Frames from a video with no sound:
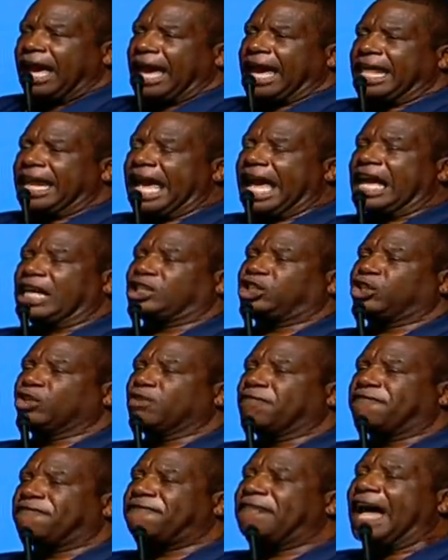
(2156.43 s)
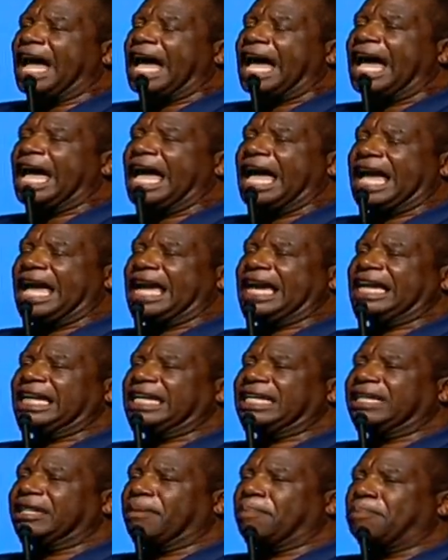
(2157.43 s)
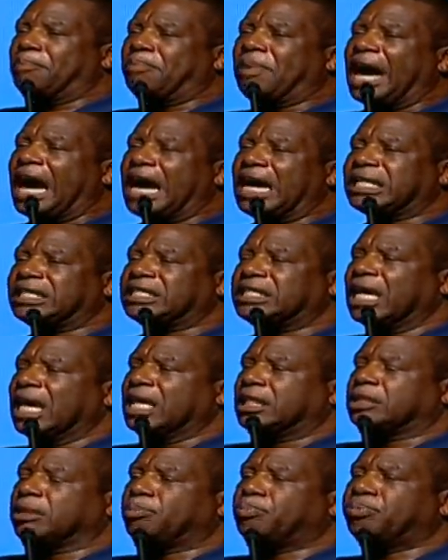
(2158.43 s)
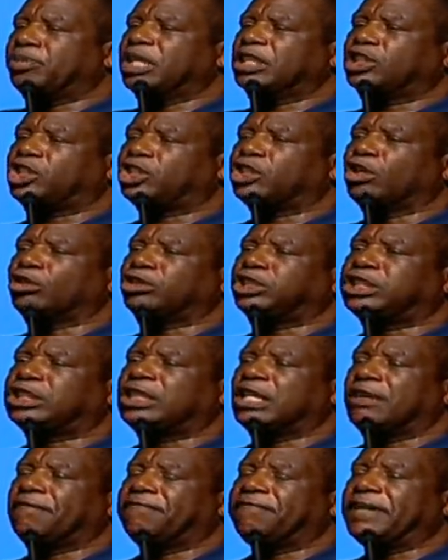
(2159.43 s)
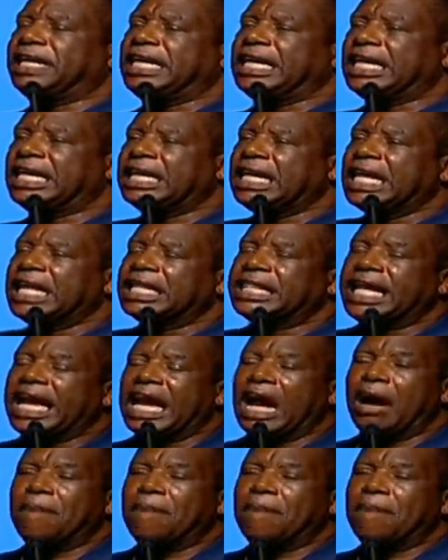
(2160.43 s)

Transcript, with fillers: And as you find the box to put your stuff in, they